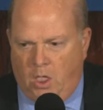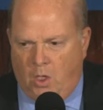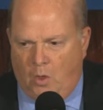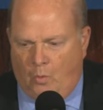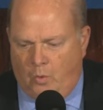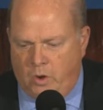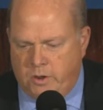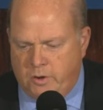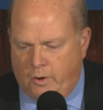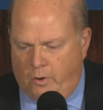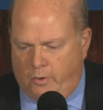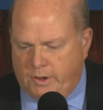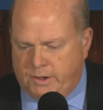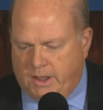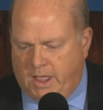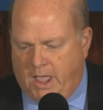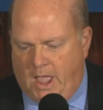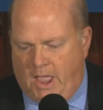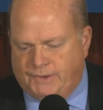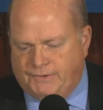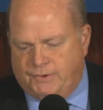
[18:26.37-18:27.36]
We were going to
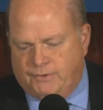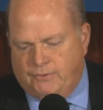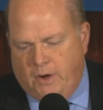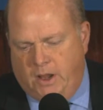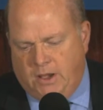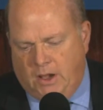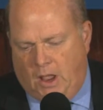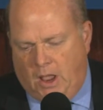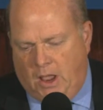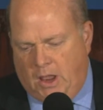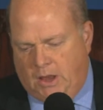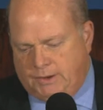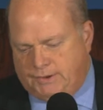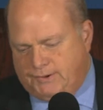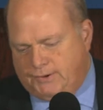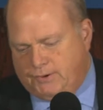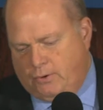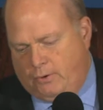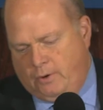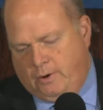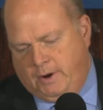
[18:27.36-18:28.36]
concentrate on
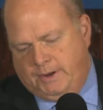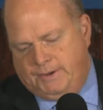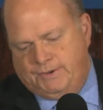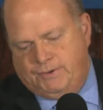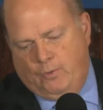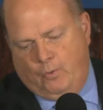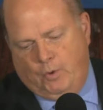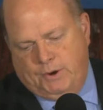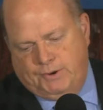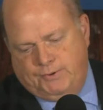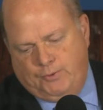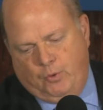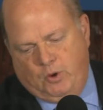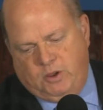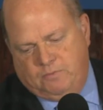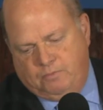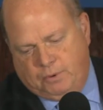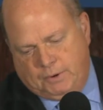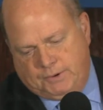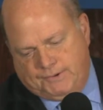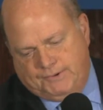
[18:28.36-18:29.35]
stories which we
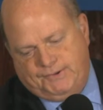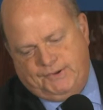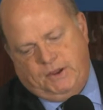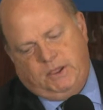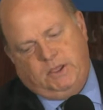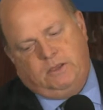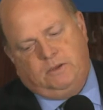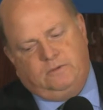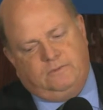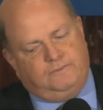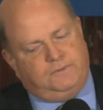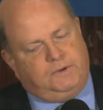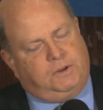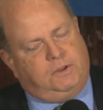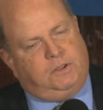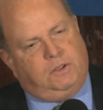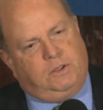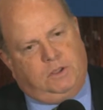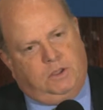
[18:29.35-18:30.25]
perceived